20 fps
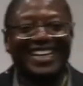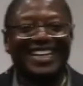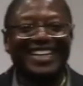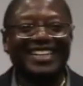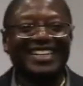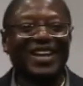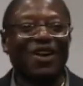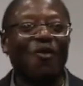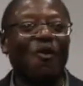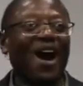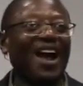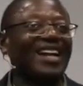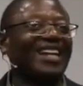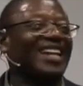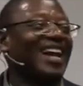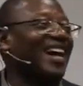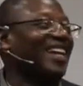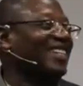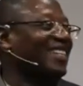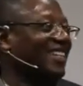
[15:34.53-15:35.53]
the one
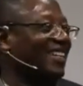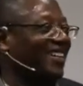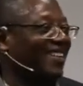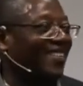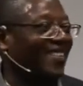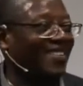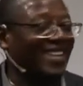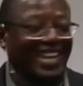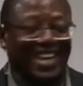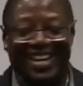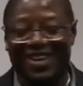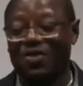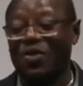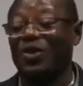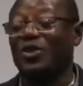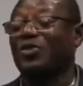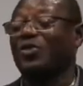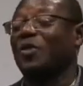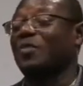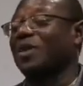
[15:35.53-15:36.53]
that, okay,
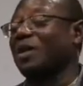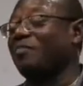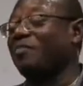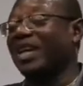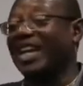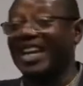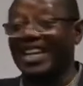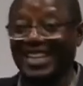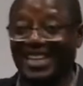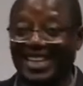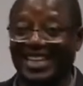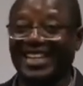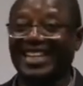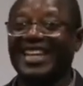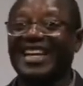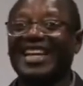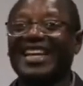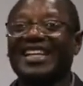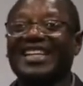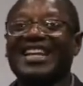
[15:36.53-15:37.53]
was from the beginning,
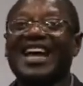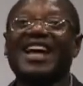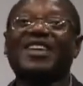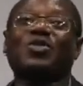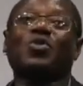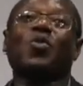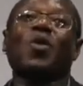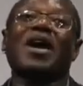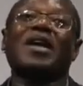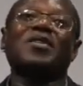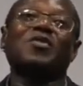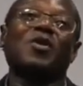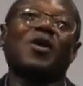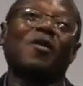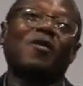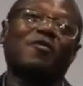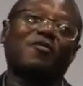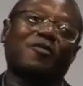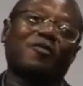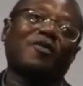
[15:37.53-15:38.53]
that's when
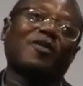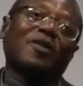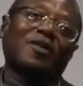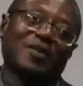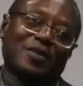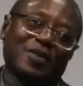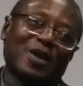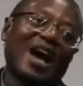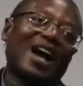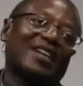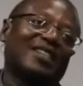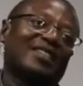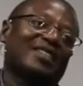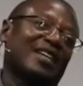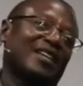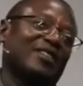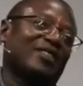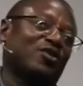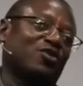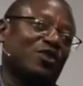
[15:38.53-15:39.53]
your
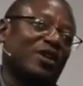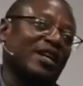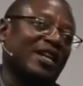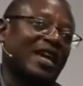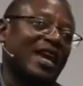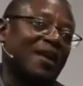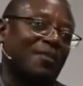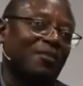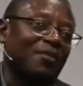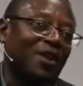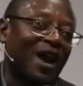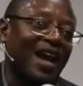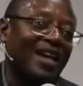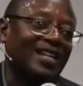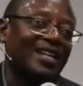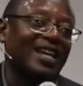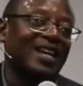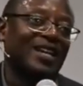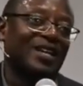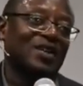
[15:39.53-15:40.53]
ancestry came, right?
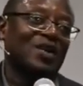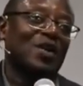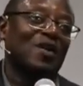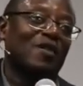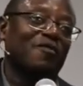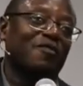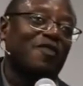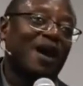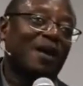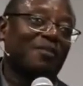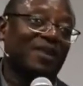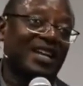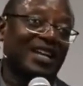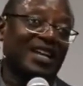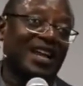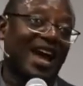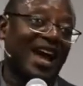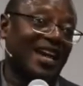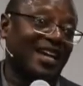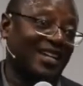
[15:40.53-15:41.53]
Your family
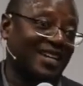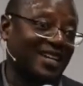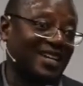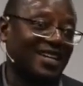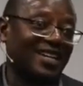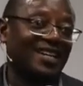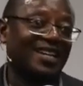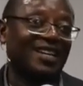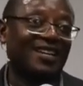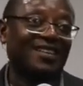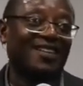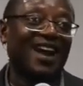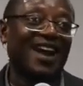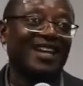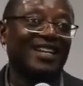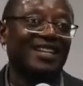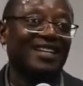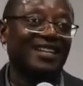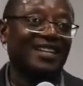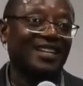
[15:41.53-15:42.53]
line, right?
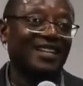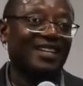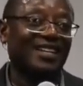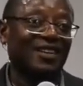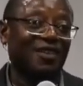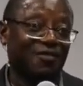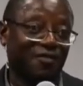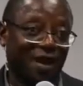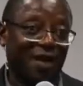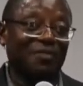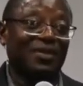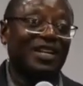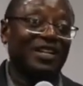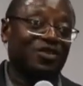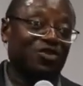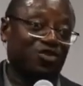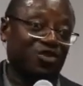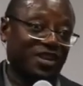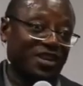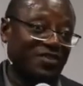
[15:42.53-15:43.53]
Your family
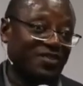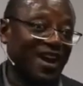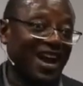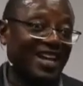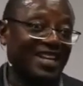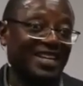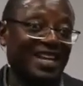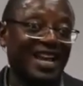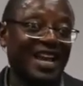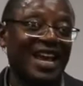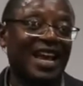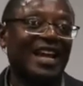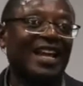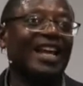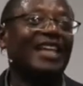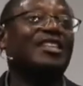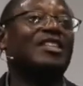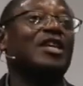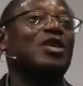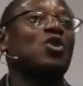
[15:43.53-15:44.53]
tree, right?
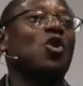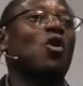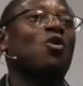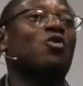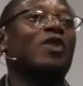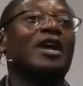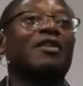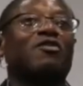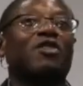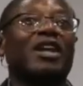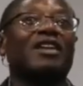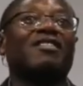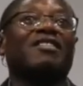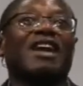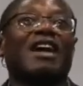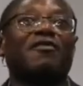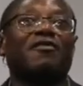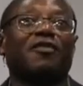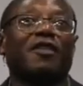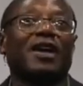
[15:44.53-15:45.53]
Let's say your great, great
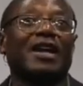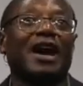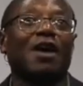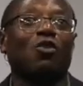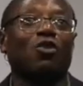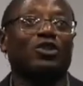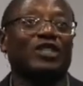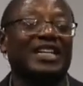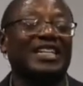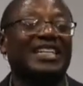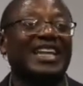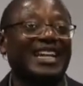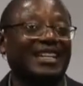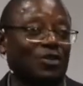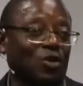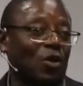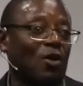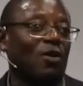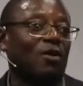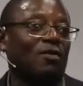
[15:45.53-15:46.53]
grandfather was a
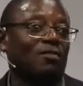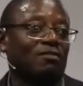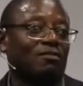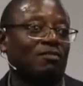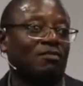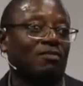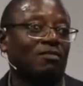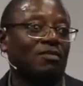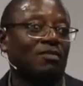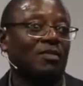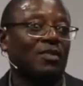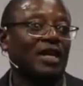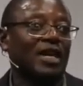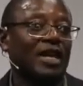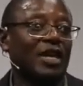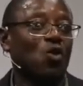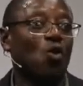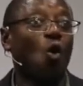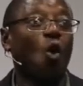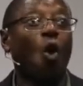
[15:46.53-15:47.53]
debtor.
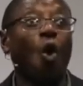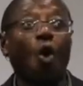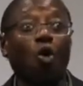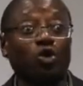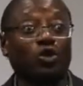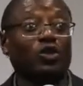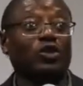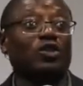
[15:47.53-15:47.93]
He owed